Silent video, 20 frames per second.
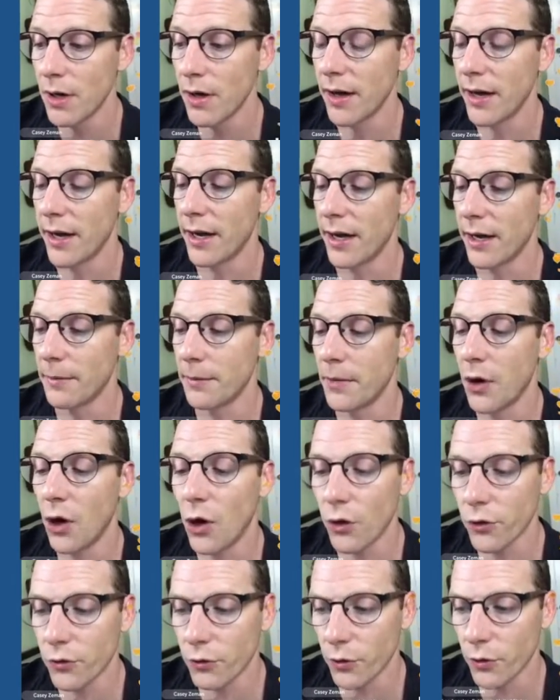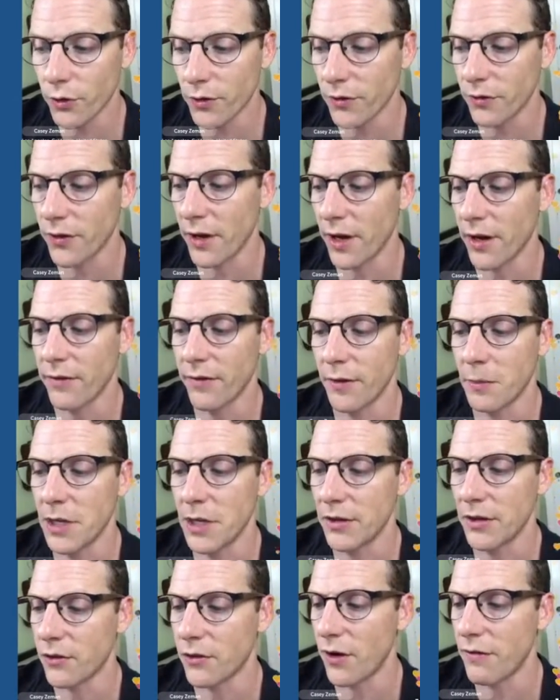All sorts of stuff. I mean,
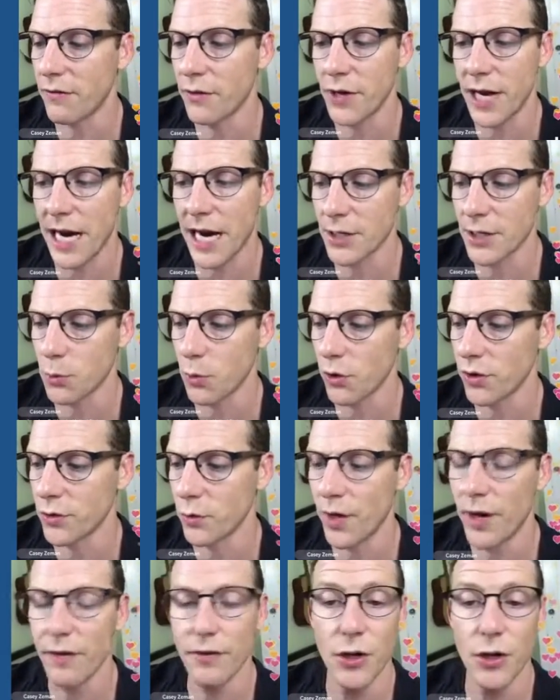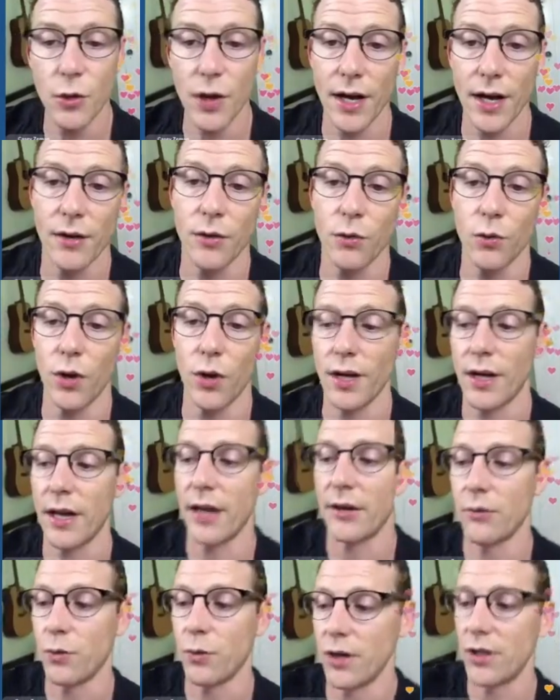it's great for dashboards, whatever you
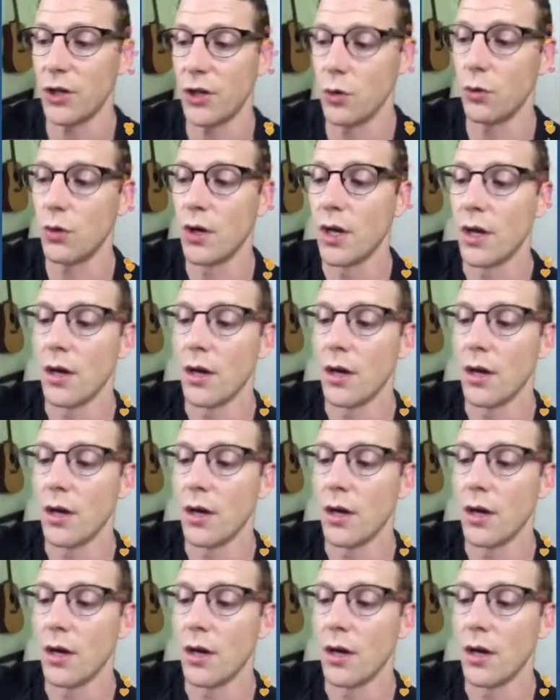guys want to do.